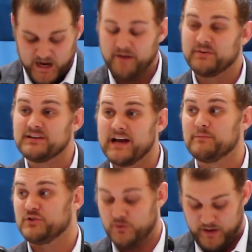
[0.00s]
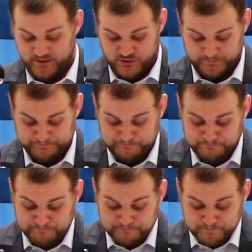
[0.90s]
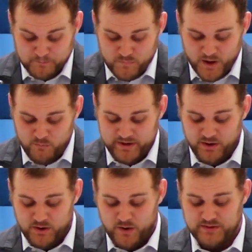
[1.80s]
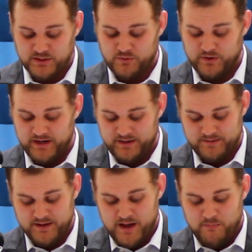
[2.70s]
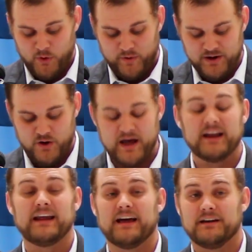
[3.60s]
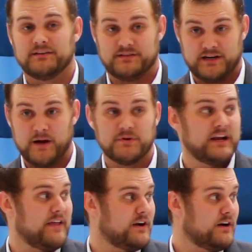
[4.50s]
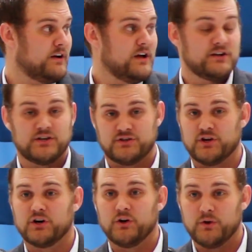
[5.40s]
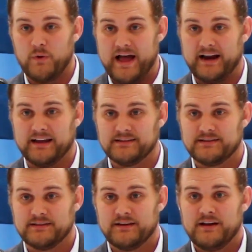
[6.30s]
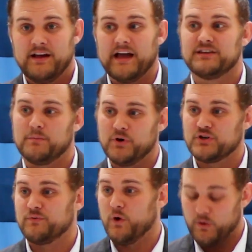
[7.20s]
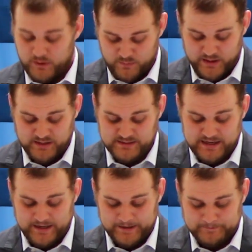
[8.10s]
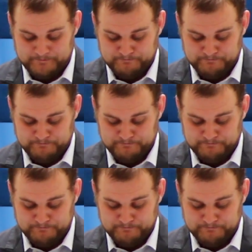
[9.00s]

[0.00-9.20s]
oftentimes too much. We don't always agree, but we know how to get come together to circle the wagons and to push forward when it's needed.